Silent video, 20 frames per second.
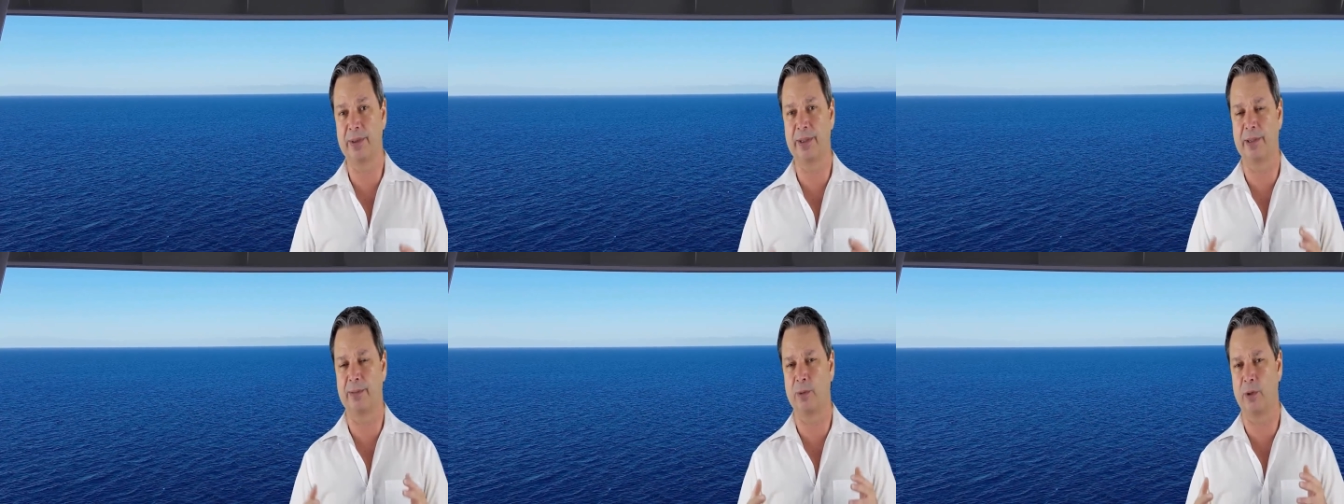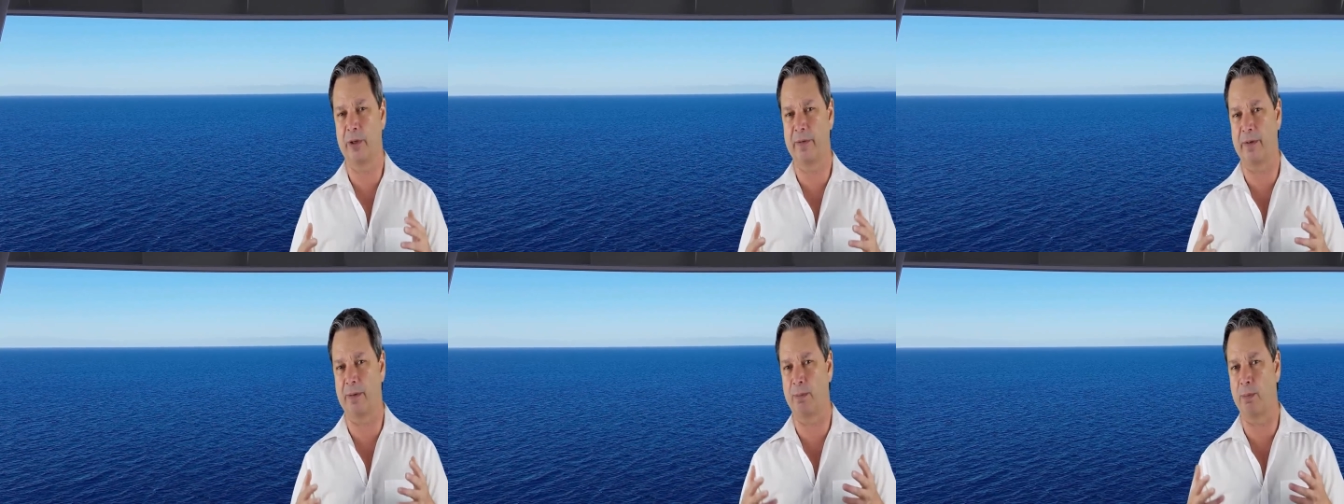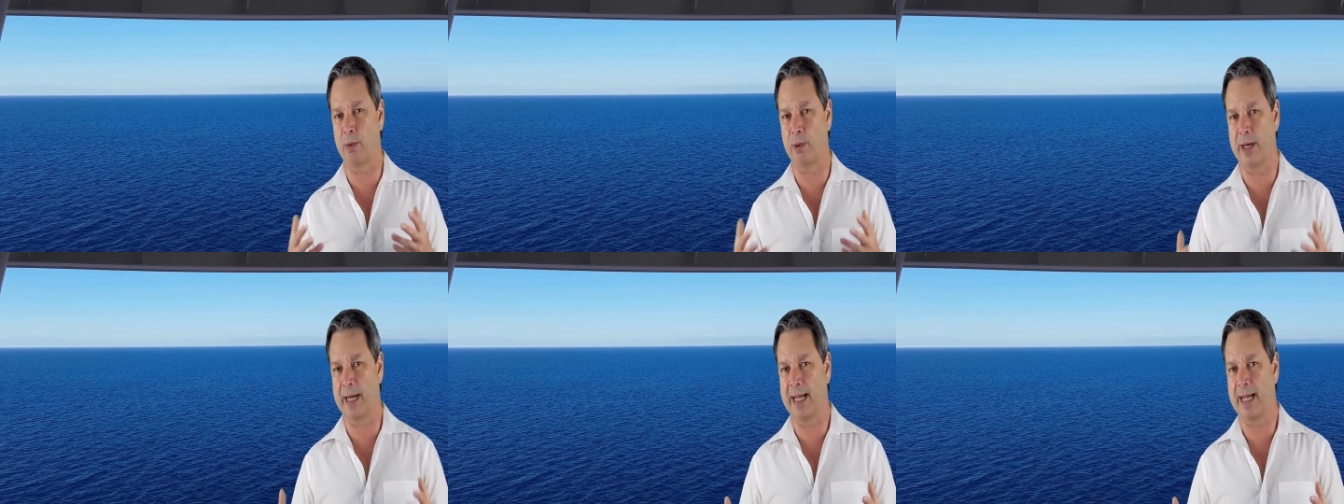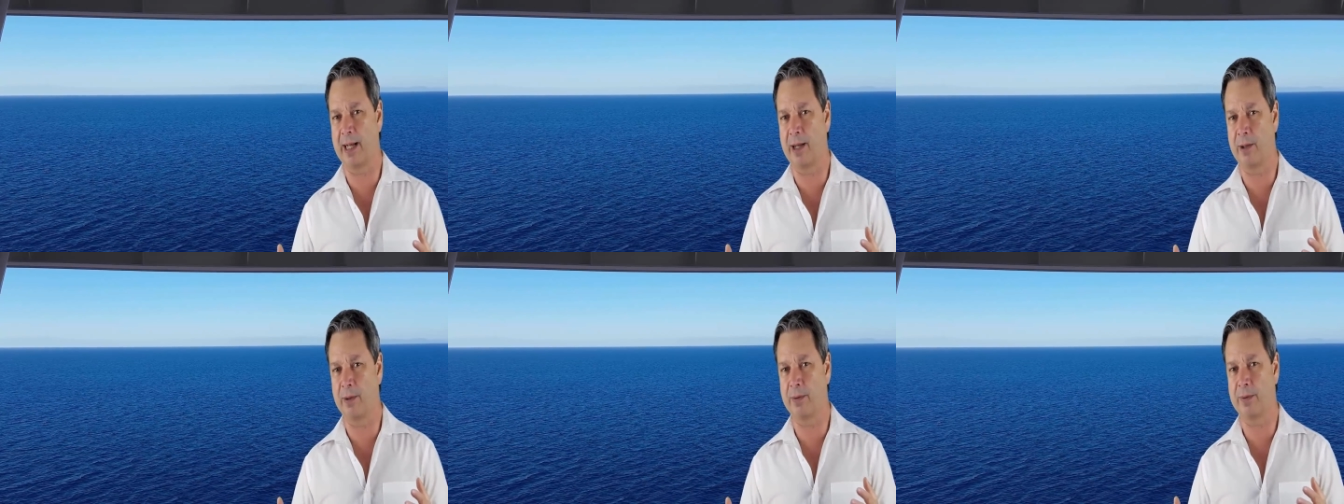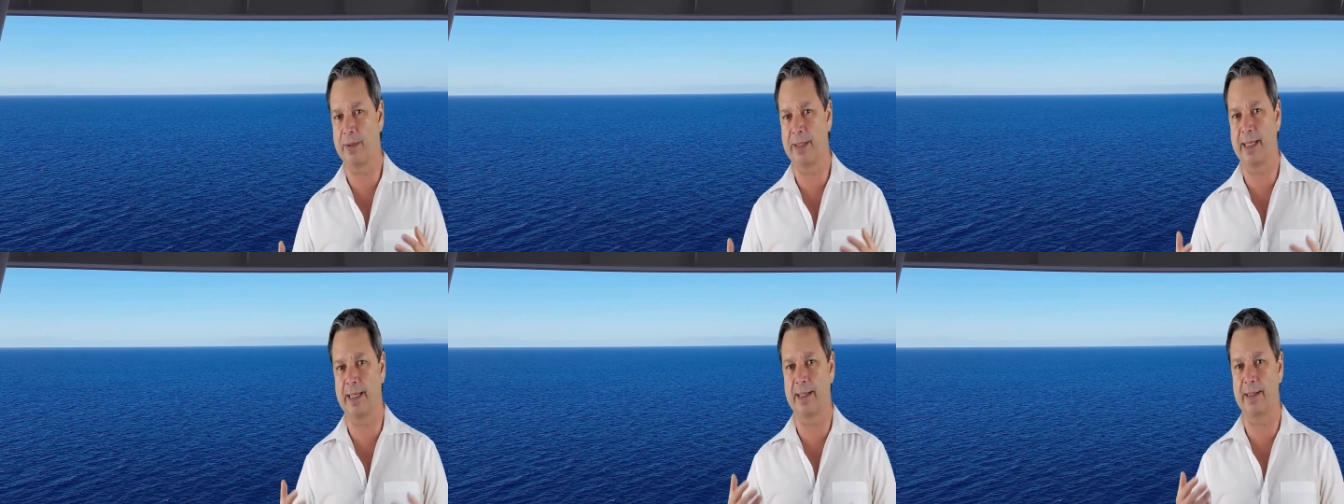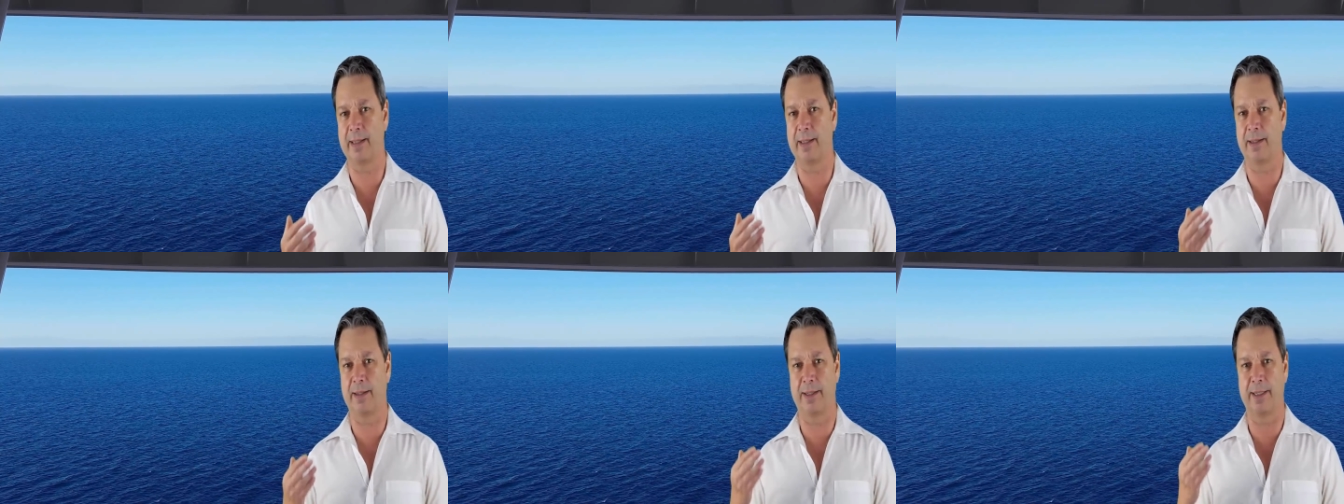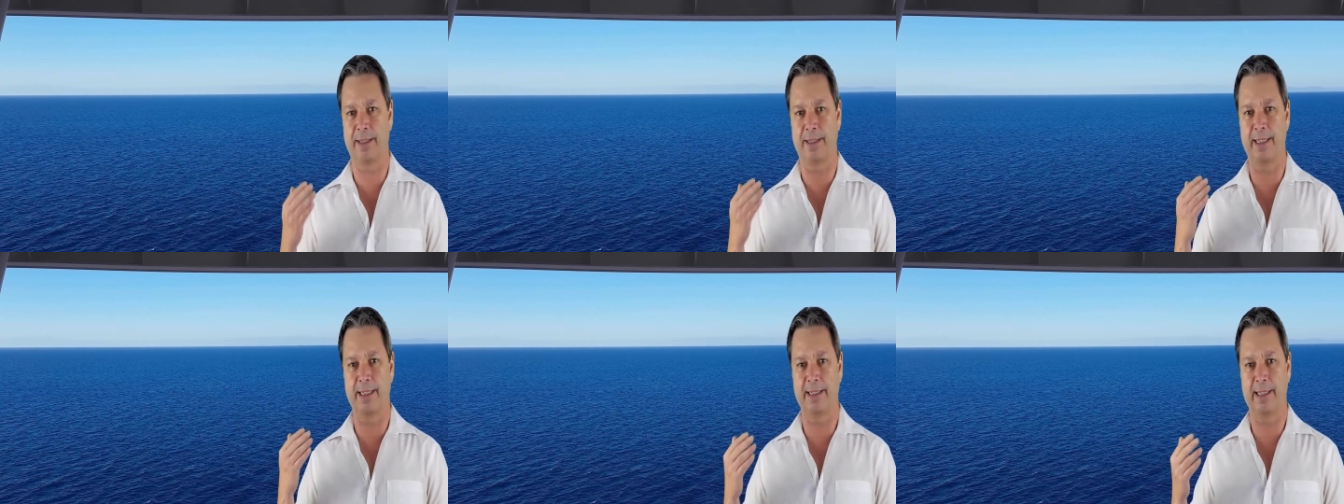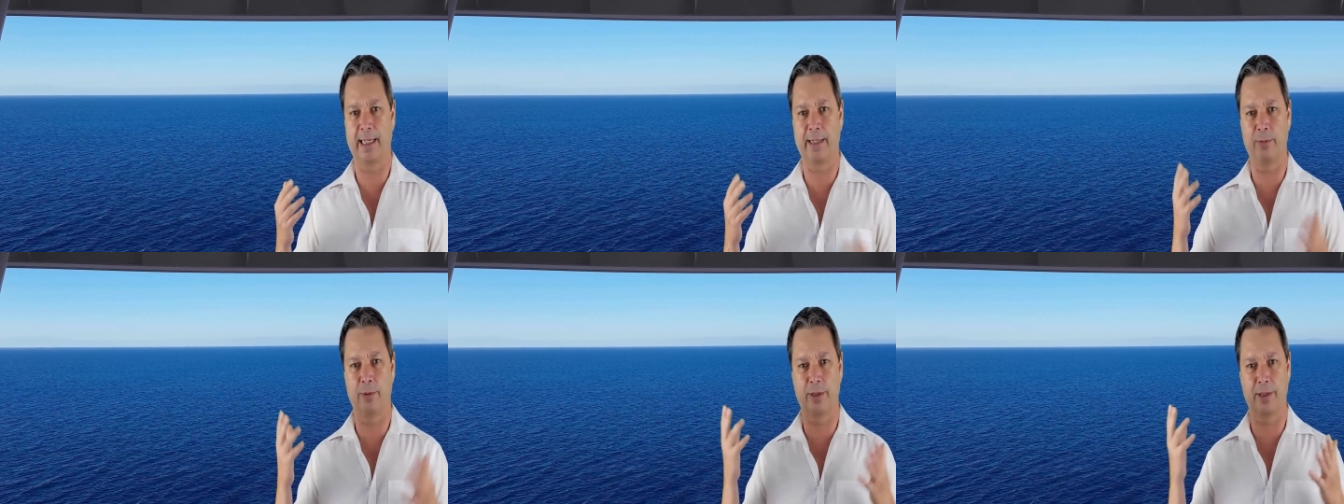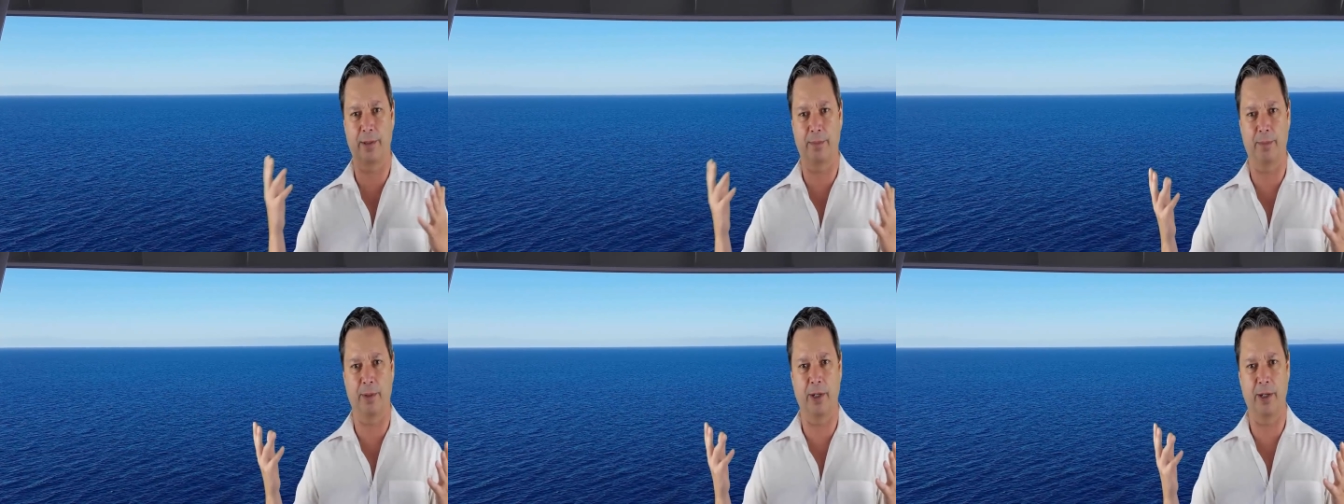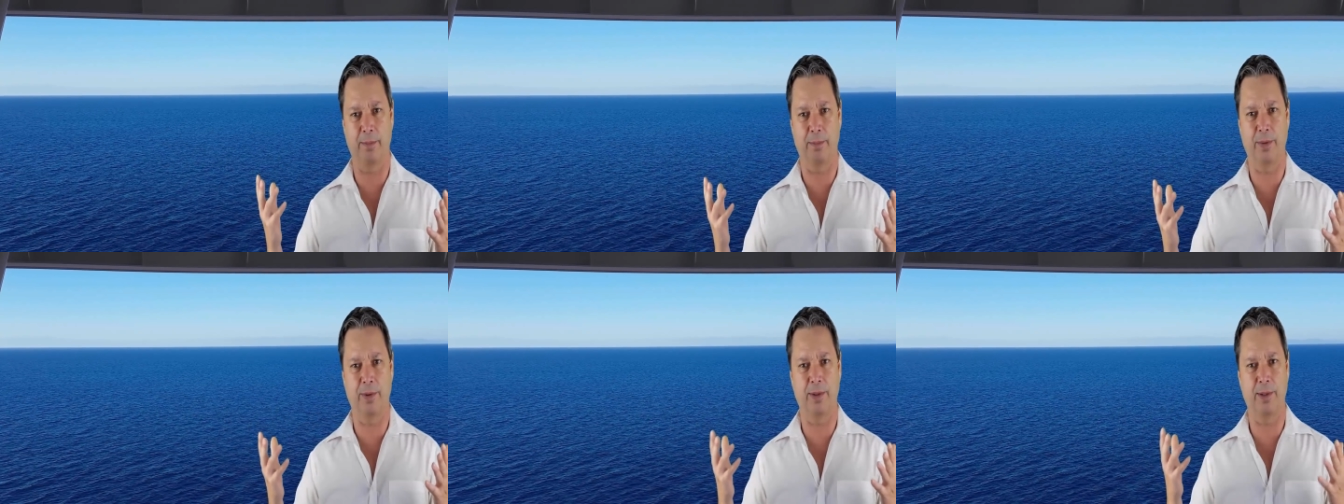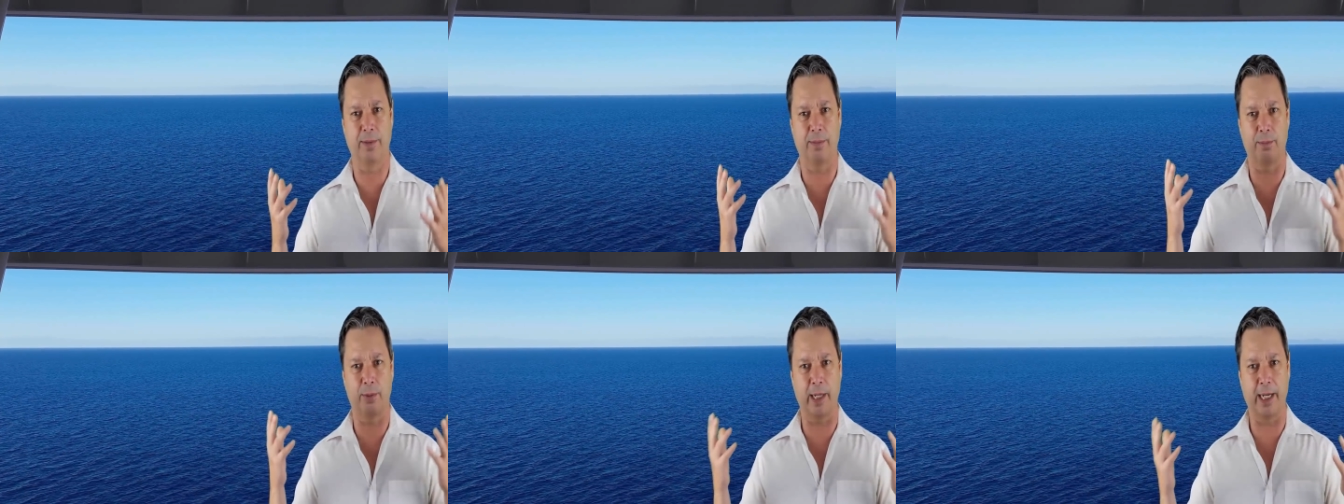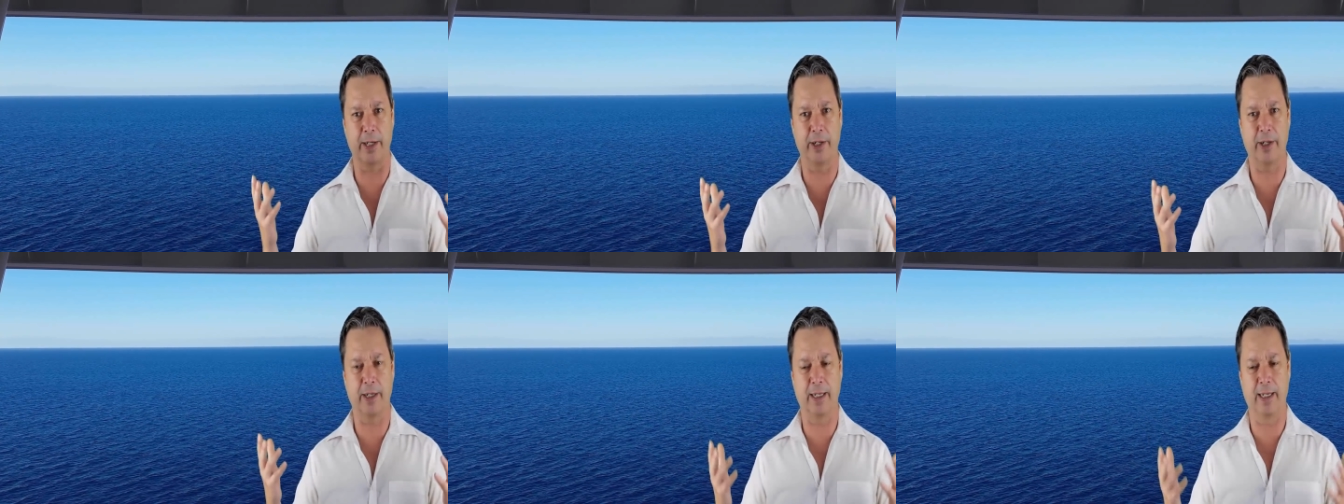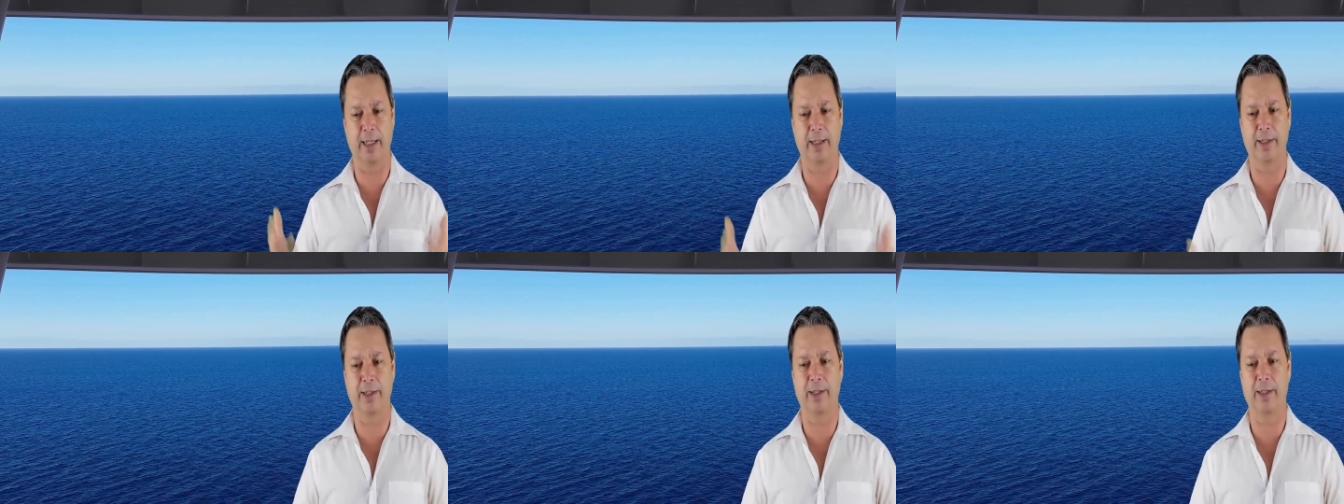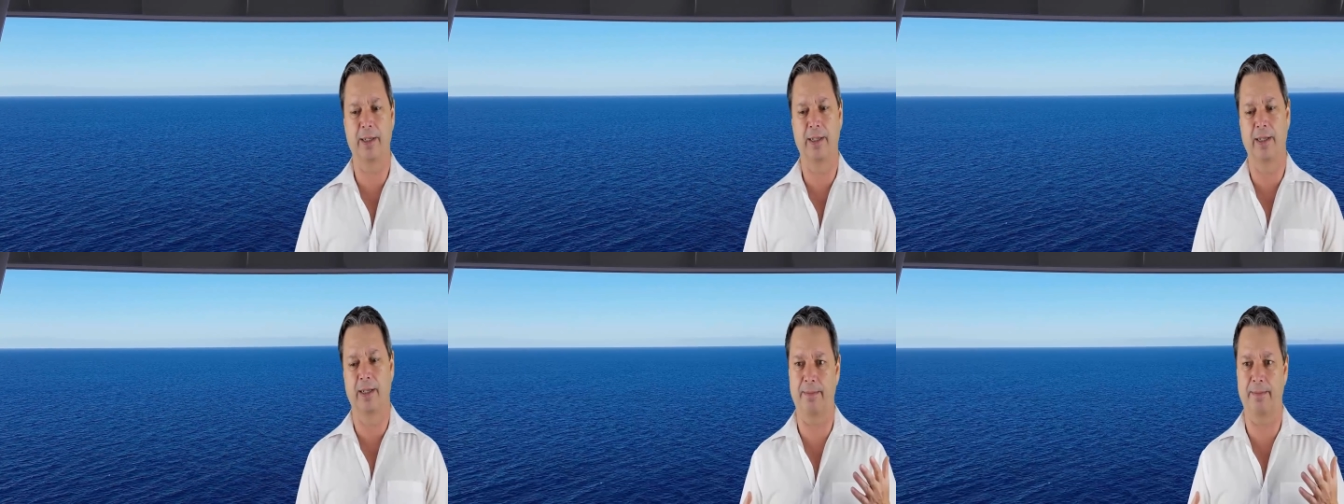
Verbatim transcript: They're more of a brown than the Seaside was a purple, a brighter color.